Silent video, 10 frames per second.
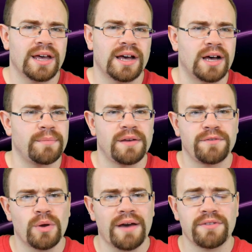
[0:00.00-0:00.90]
Um,
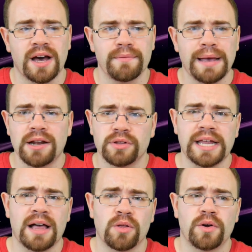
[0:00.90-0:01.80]
if you have not manually
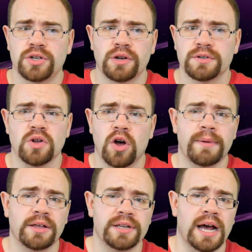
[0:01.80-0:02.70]
downloaded, it should have just
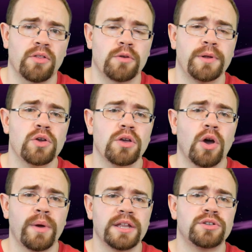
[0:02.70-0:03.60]
automatically downloaded, but you can
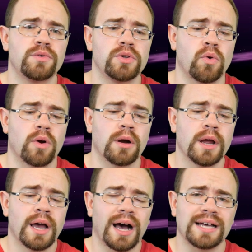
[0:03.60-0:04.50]
go into
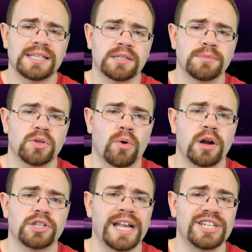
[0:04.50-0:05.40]
your uh, system
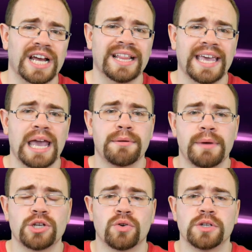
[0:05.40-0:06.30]
storage and check the game to
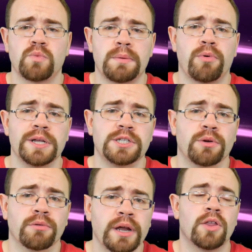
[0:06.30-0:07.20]
make sure it is one point
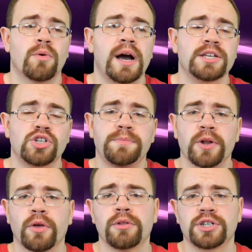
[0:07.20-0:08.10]
oh three. Otherwise, you should be
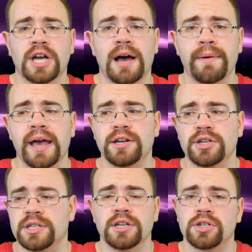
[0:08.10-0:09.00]
able to go to the shop and
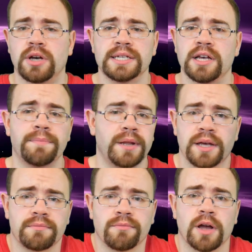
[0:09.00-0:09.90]
just initialize the
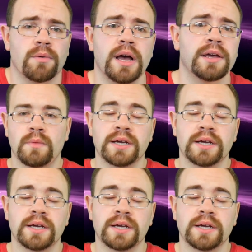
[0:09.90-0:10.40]
update right away.